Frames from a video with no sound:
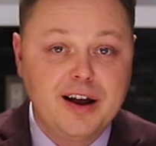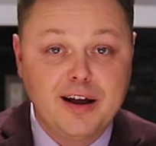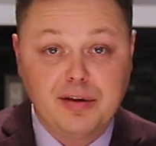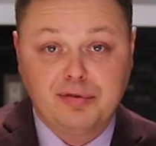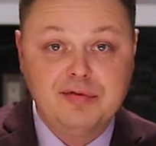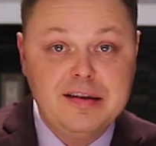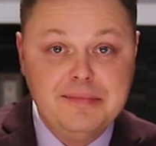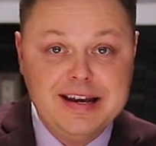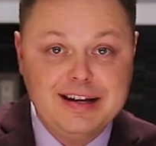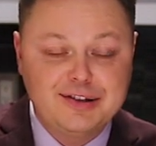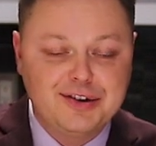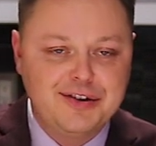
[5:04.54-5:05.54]
uh, three
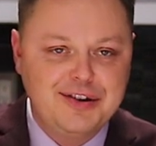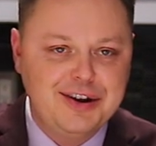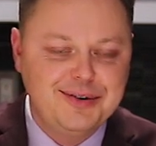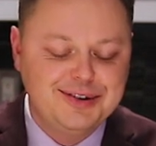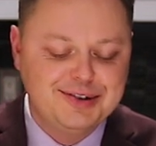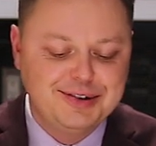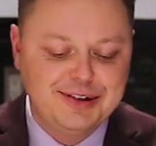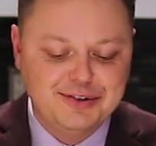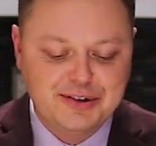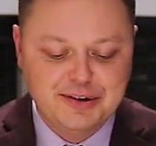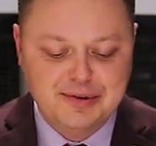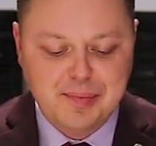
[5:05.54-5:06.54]
meats, so you know it's
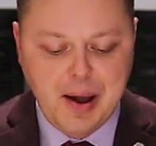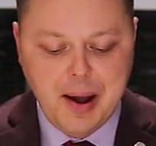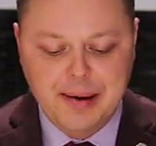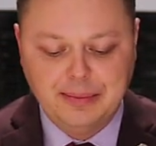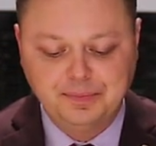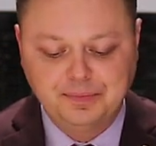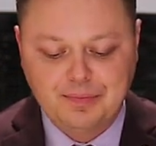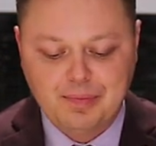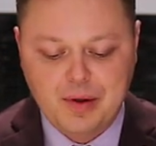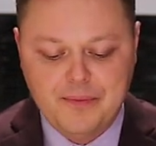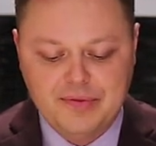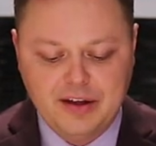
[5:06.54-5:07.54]
delicious. Um,
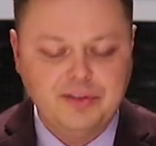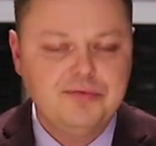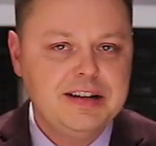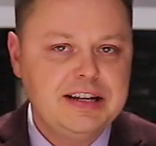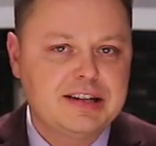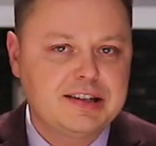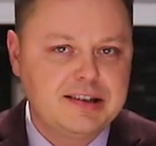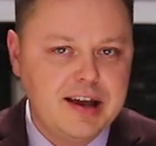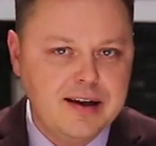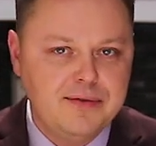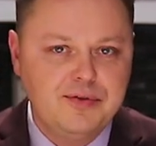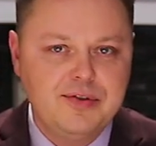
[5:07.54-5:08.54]
that's a really
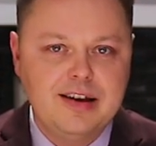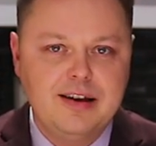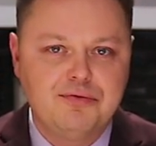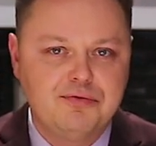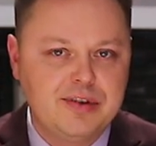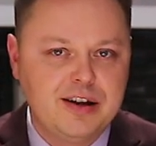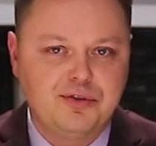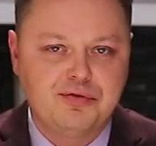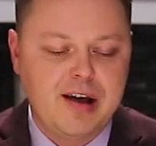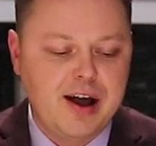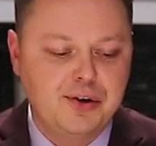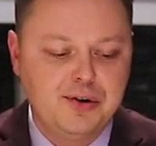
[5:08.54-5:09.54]
savory, rich
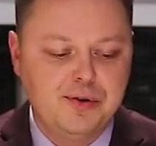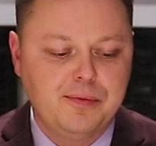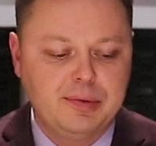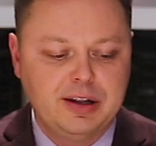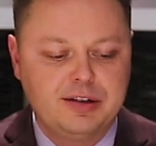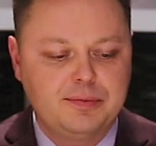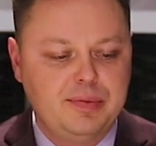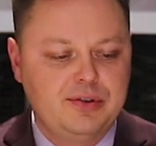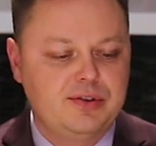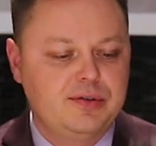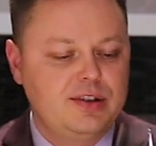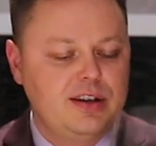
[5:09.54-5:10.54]
ragu, but let's
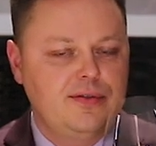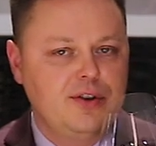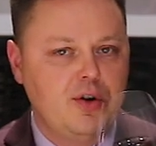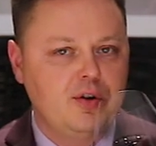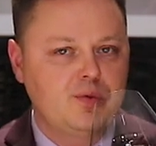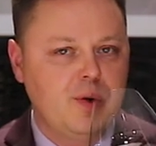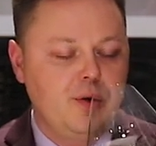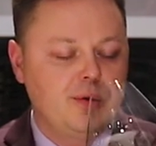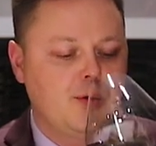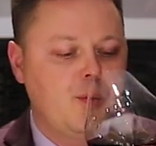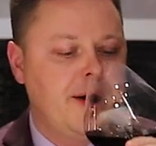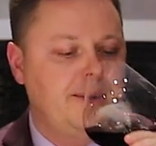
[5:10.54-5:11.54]
see if it goes well
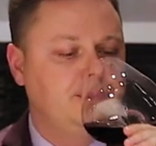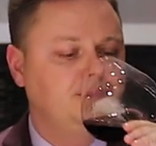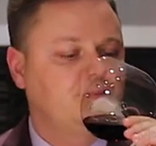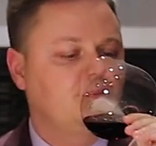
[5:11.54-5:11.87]
with the wine.